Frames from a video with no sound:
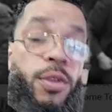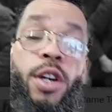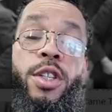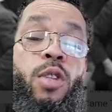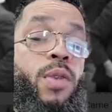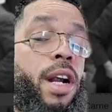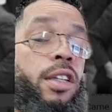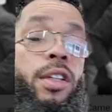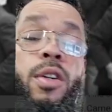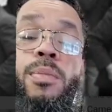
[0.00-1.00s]
They're your
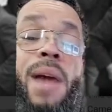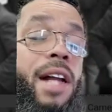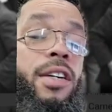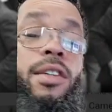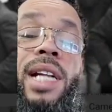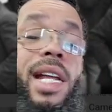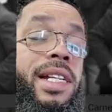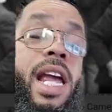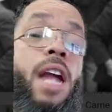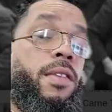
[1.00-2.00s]
regular modern
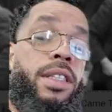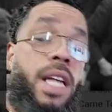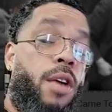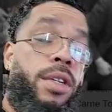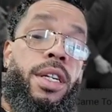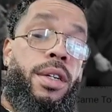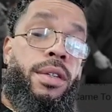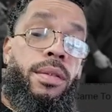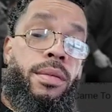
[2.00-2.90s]
day Karens out here,